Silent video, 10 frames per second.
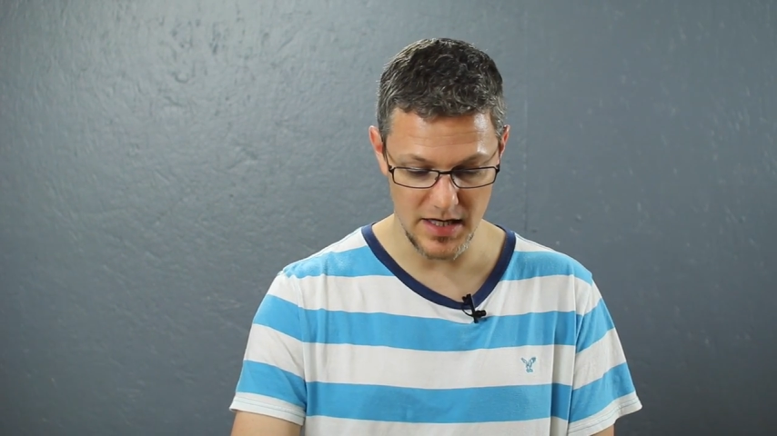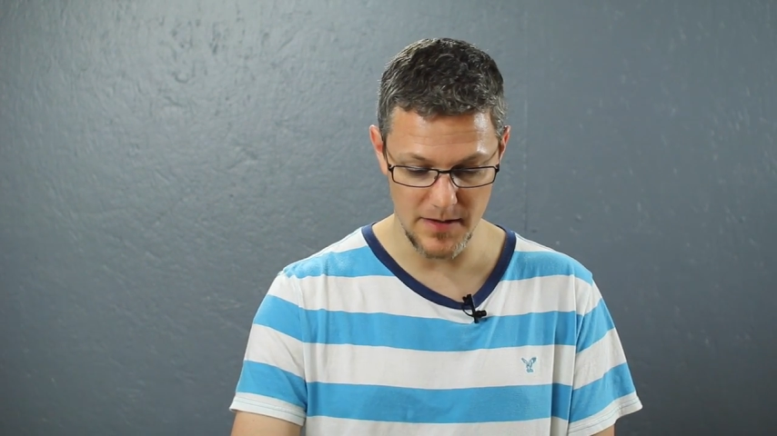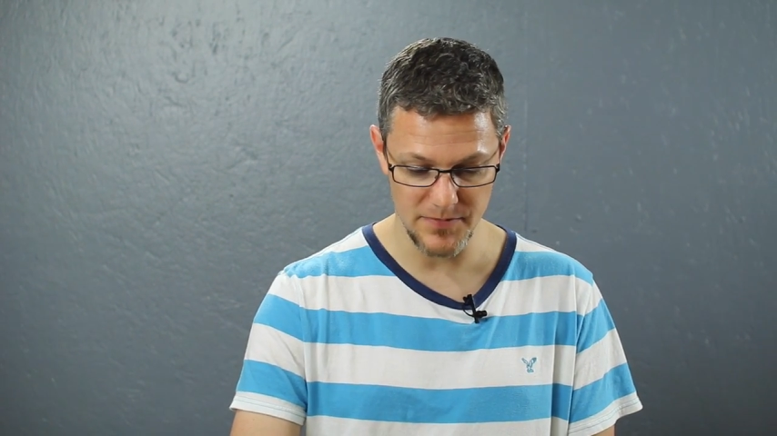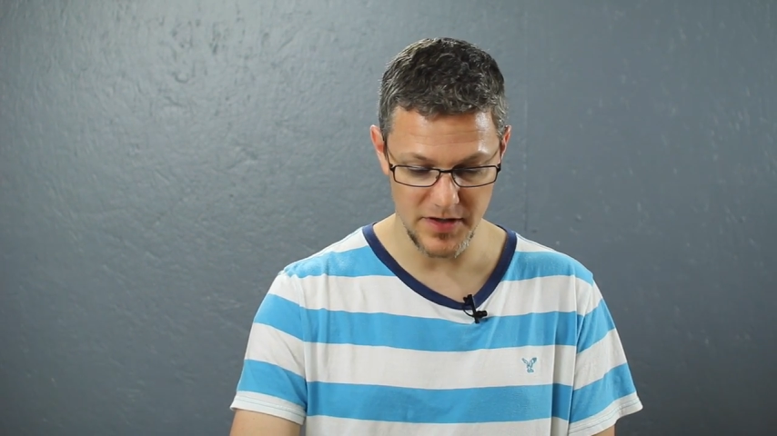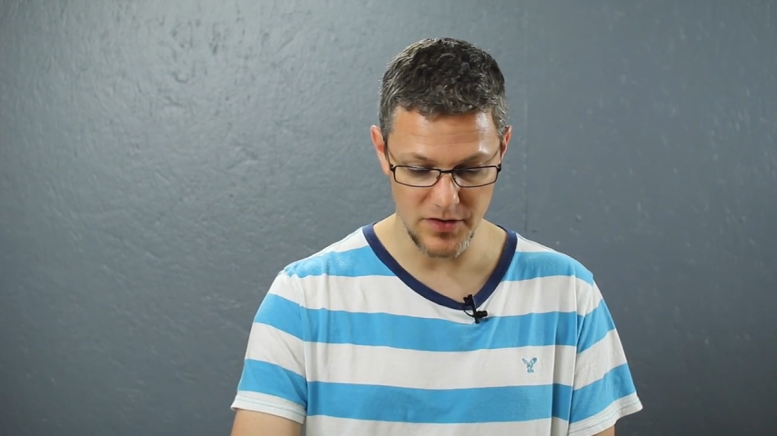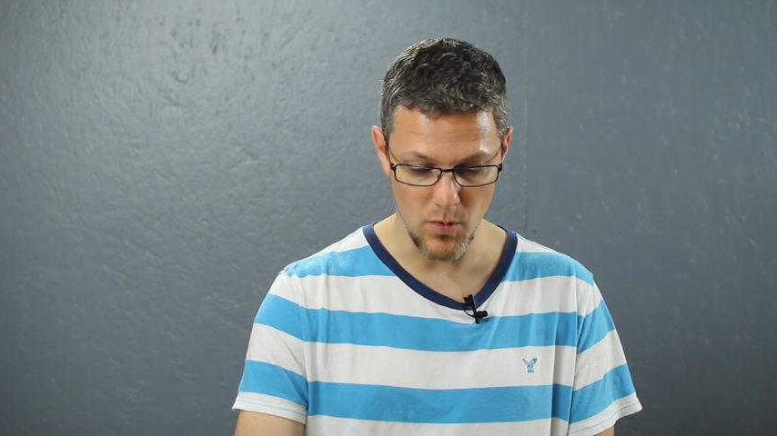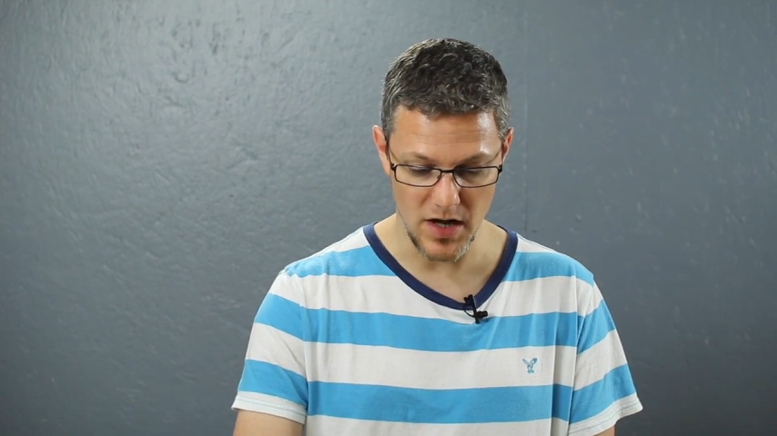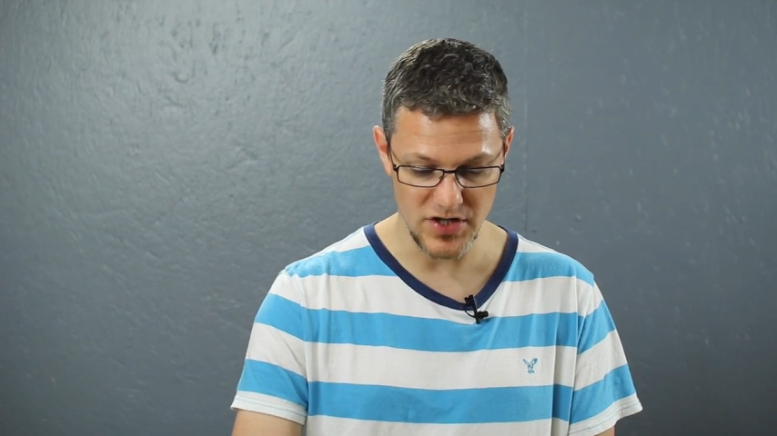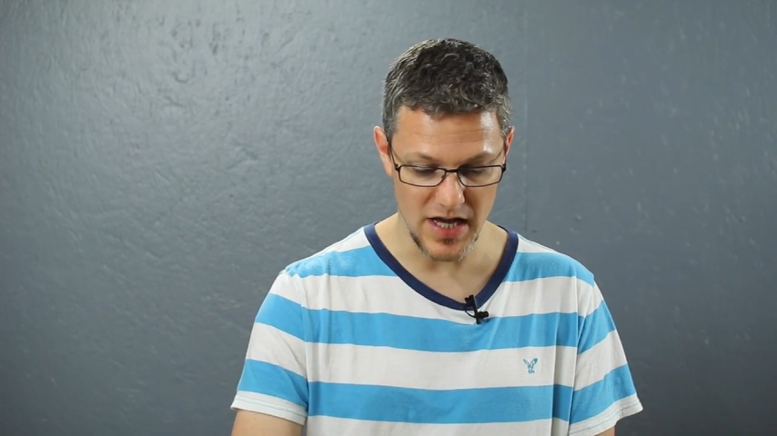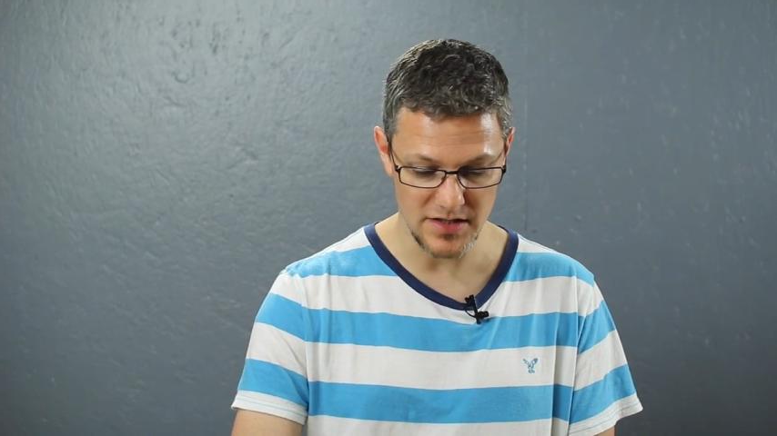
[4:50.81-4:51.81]
that the
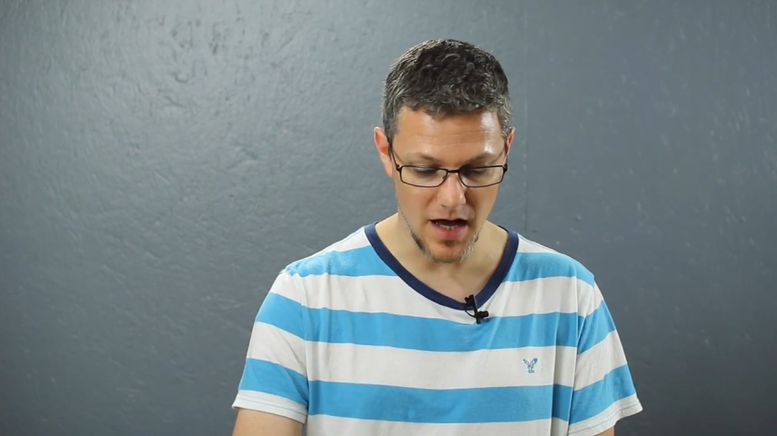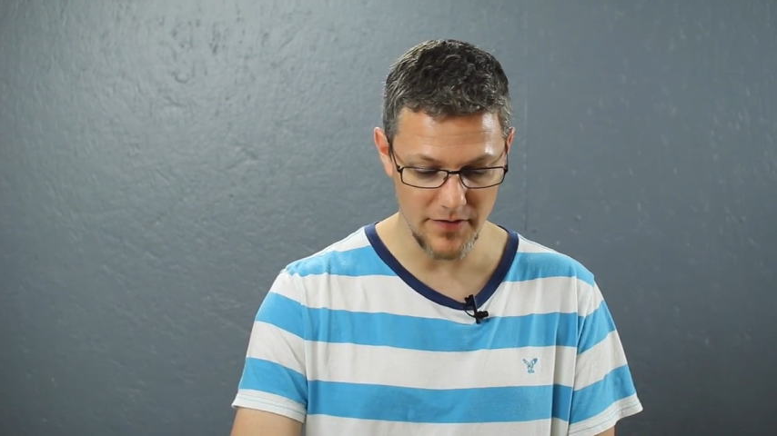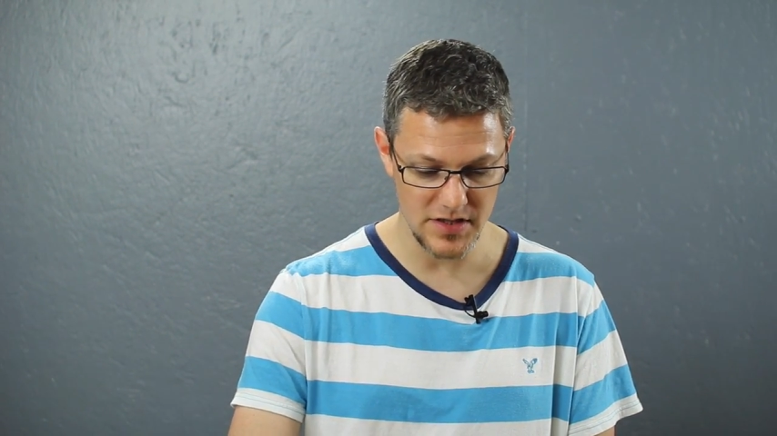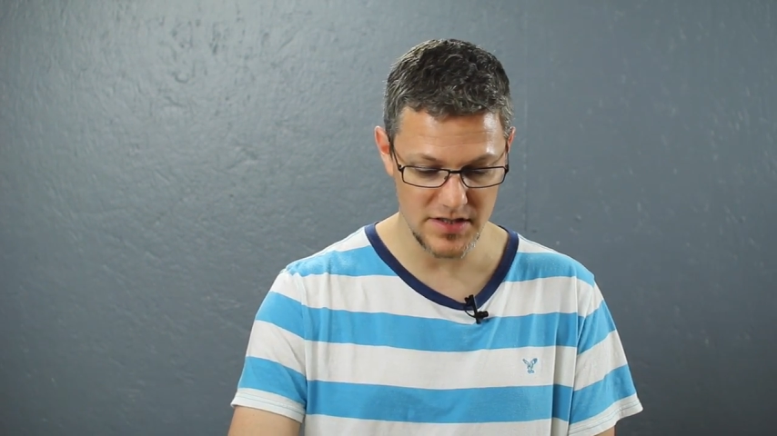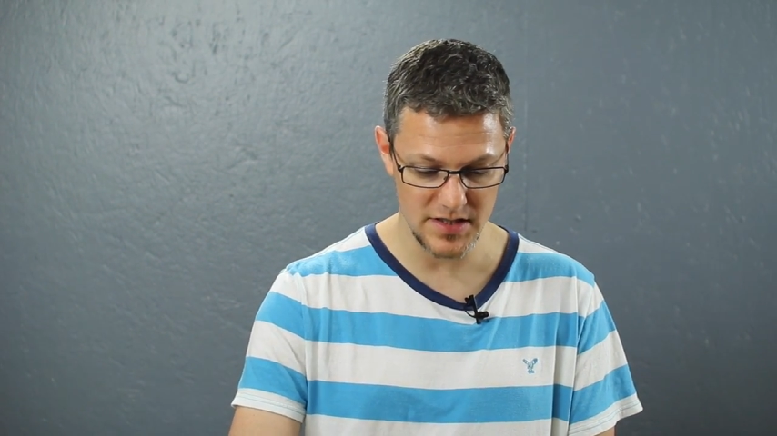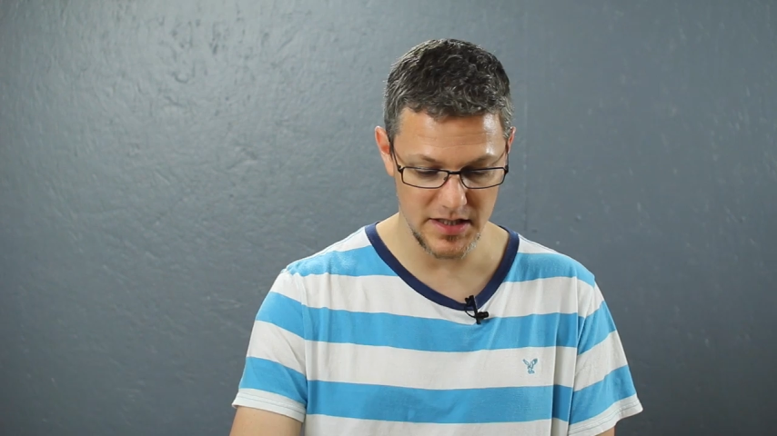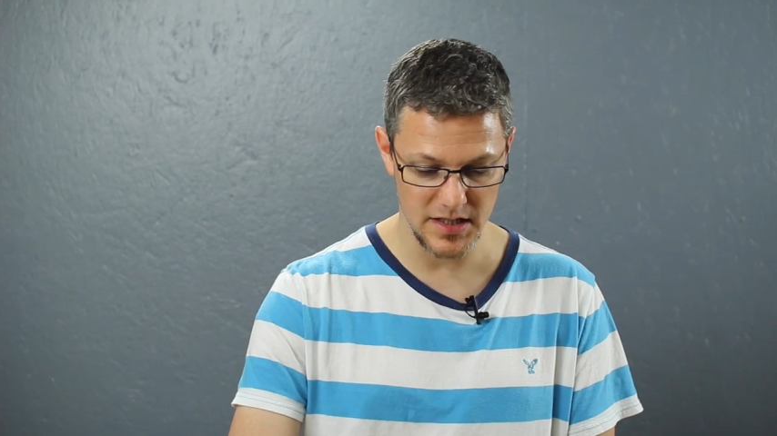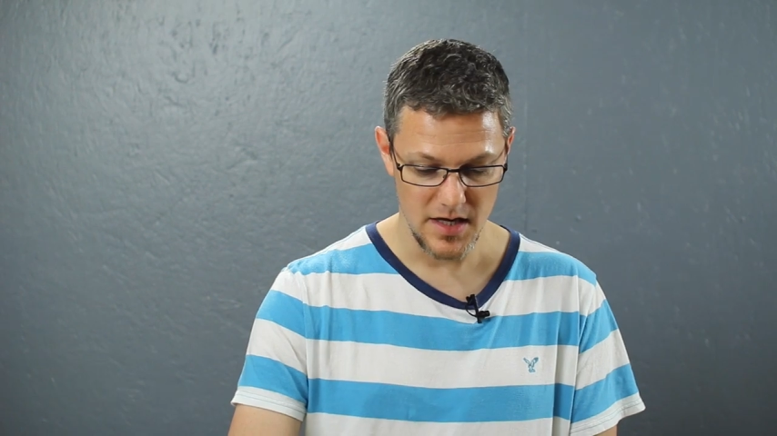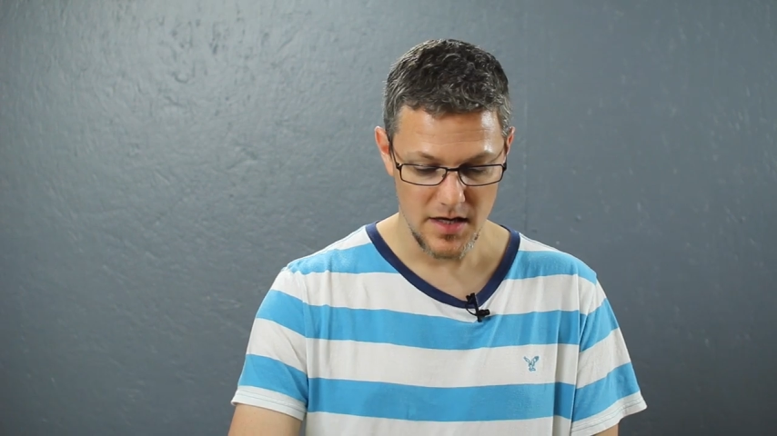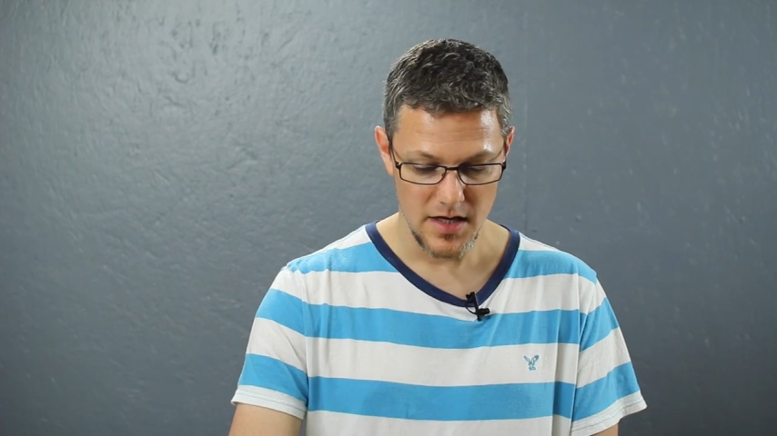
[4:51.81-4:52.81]
watch has. Obviously,